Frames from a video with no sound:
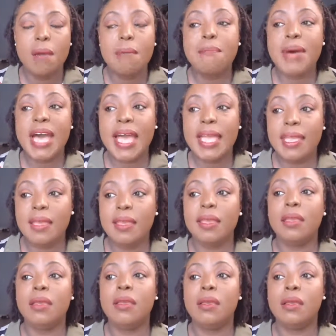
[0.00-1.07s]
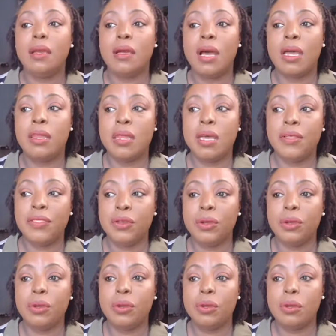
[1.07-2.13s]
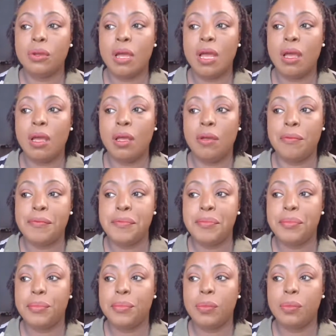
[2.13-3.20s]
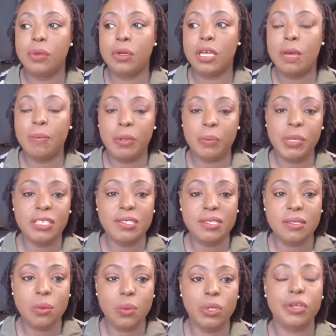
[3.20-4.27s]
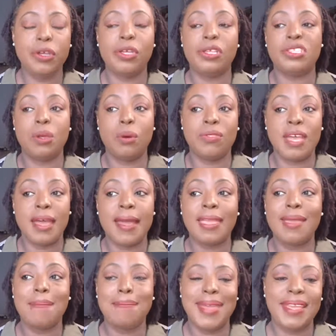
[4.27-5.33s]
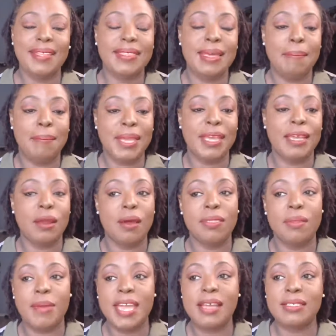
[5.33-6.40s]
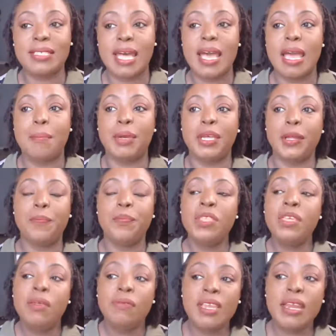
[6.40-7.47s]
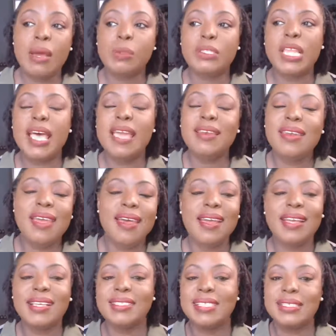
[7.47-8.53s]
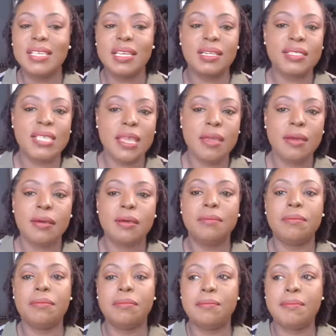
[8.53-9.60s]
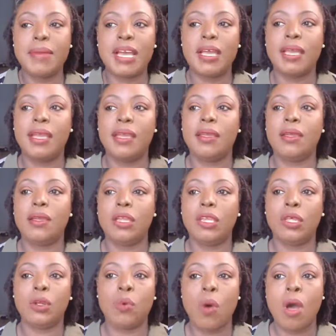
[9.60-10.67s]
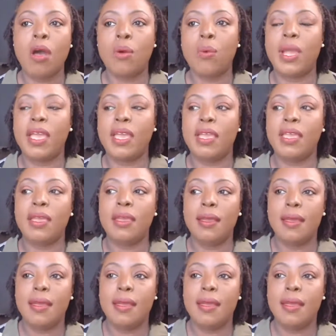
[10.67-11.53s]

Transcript: buying another couple of pieces of wood so that I can make that bed on the backside. But then I was like, nah, because that's going to take up my little walkway.